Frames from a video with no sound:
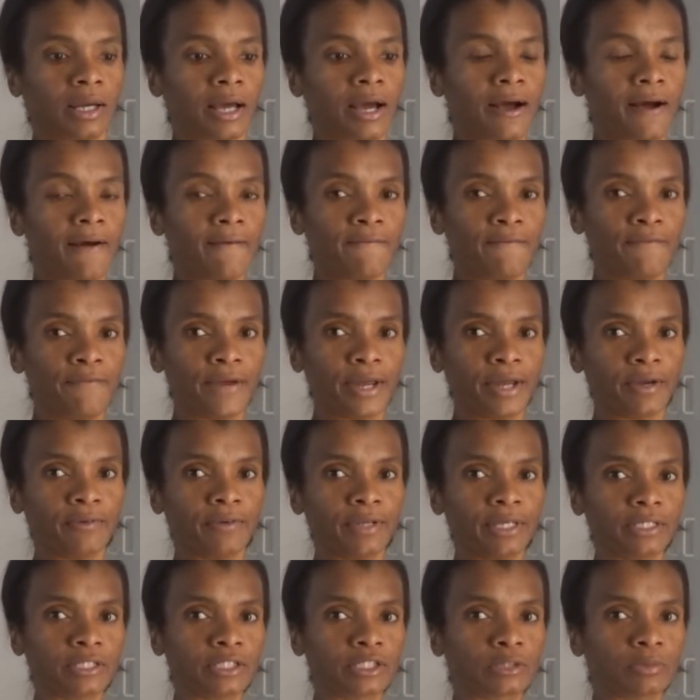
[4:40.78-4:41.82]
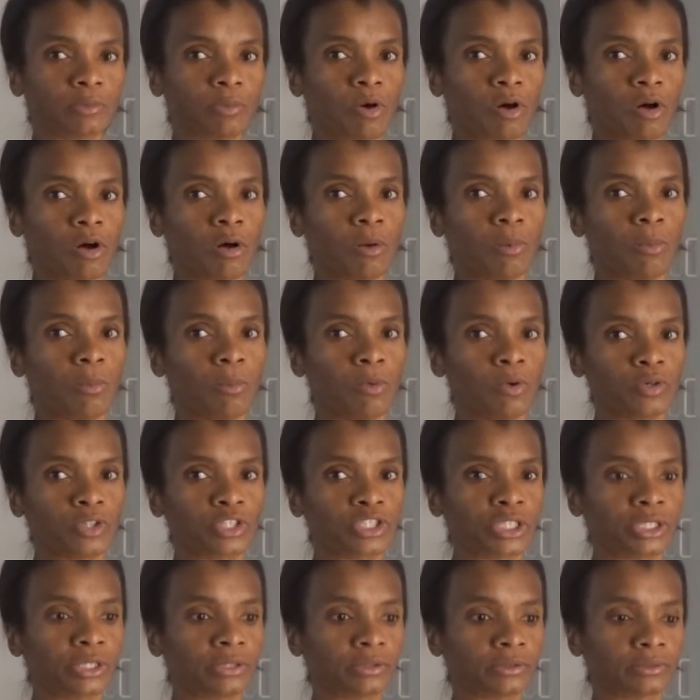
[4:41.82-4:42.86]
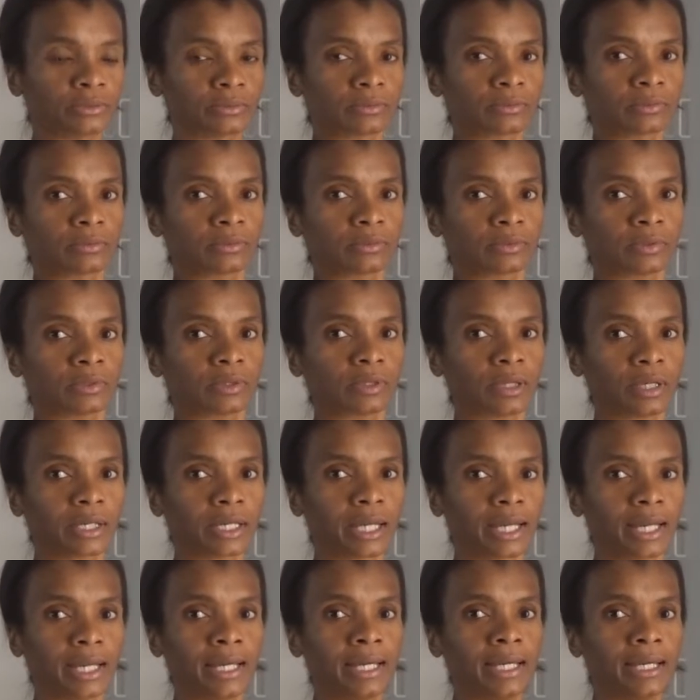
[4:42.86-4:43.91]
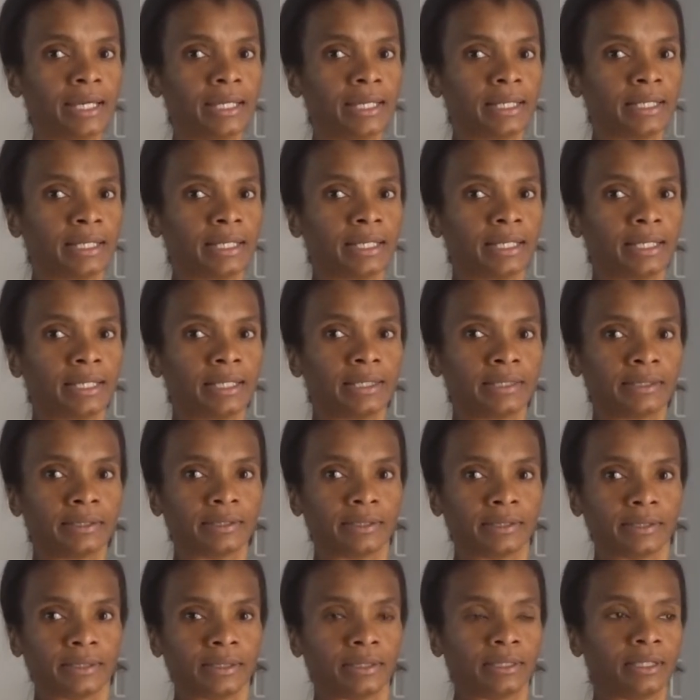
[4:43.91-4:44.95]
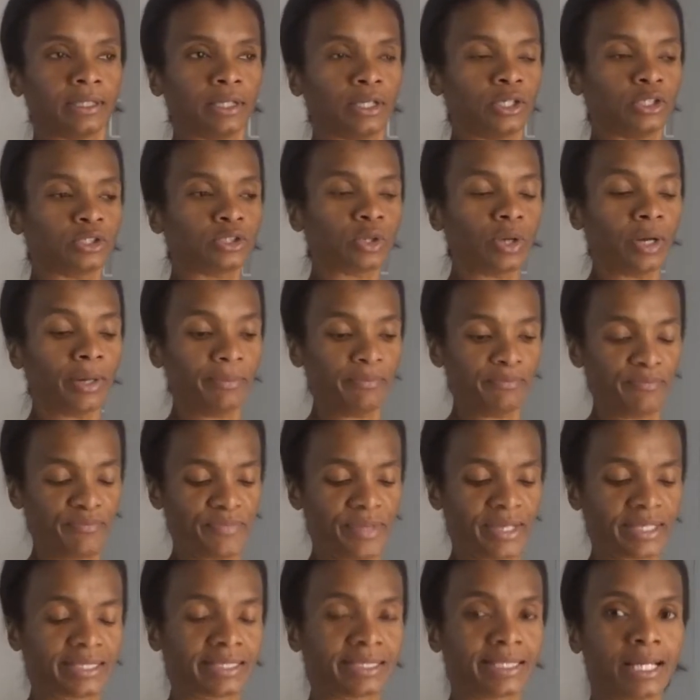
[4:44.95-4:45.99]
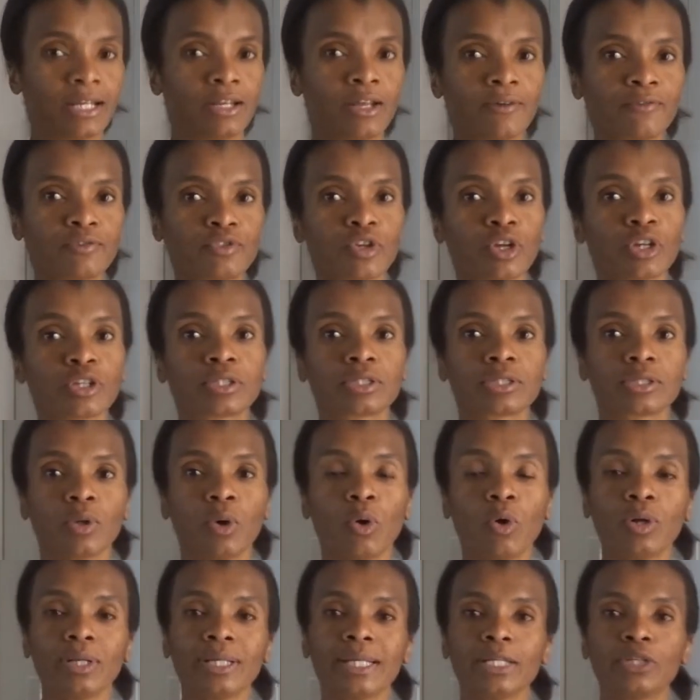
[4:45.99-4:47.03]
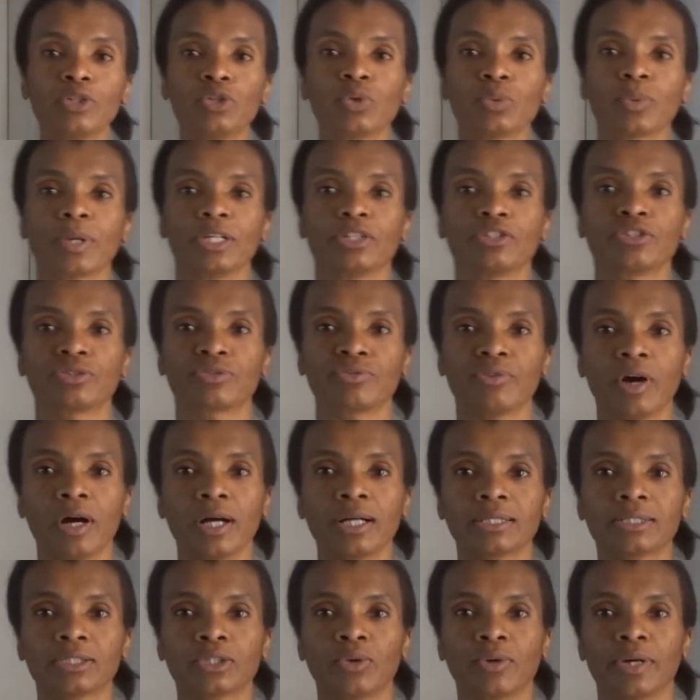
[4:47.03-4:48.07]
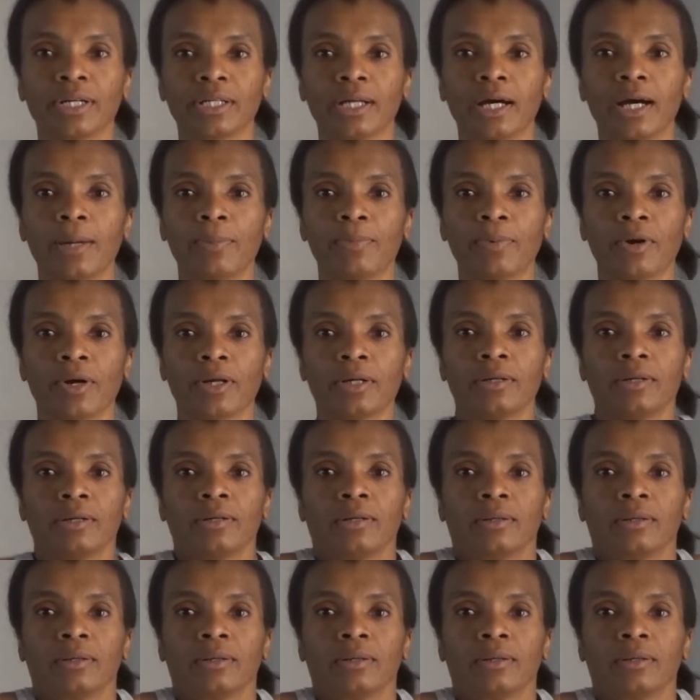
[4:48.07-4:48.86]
A very small motion. Okay, so instead of just only doing shrugs going upward,